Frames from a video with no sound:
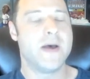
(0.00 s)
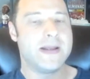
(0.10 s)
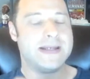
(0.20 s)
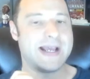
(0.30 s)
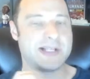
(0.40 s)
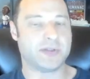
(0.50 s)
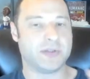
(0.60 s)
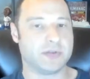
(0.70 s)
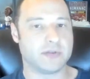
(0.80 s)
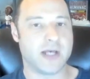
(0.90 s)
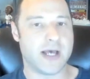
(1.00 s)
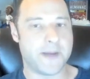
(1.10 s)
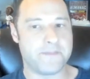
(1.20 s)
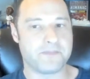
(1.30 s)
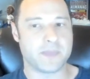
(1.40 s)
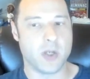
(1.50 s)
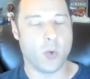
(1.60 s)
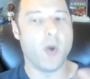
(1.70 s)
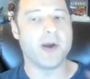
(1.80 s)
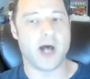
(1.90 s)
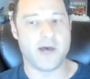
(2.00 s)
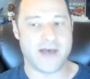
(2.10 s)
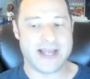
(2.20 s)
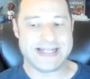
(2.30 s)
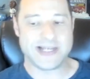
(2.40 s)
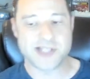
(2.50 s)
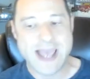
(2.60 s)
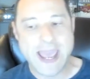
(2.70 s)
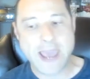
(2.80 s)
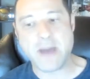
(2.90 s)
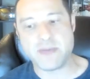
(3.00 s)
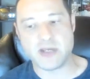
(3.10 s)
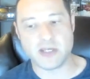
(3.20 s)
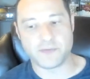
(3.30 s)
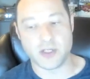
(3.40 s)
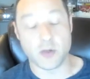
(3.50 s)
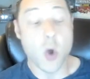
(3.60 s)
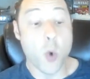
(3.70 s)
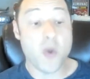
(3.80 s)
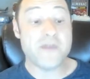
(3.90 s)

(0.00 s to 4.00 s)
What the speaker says: nice little one-off ideas. It might be good for you. We've